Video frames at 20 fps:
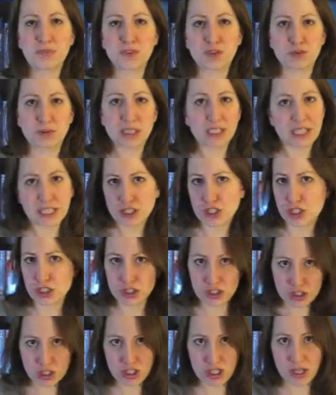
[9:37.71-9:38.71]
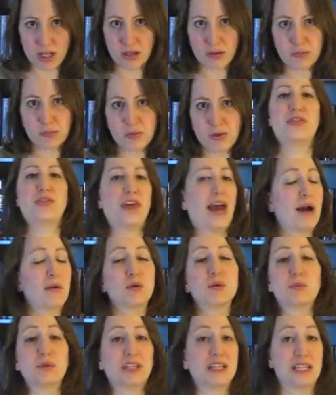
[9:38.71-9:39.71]
relationship. That
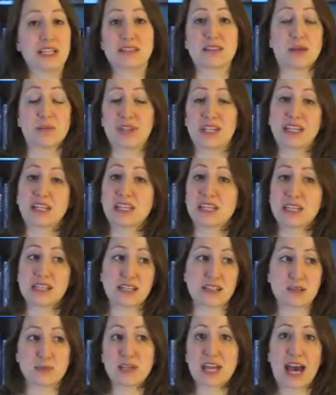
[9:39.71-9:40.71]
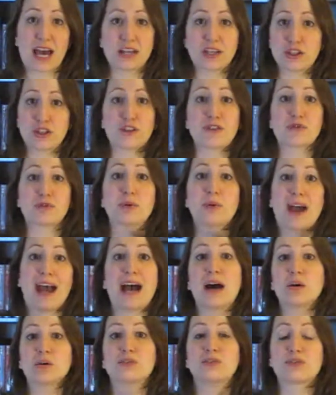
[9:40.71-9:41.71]
would be like something that needed to be added
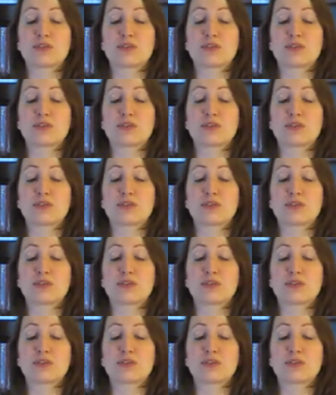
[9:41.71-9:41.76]
throughout.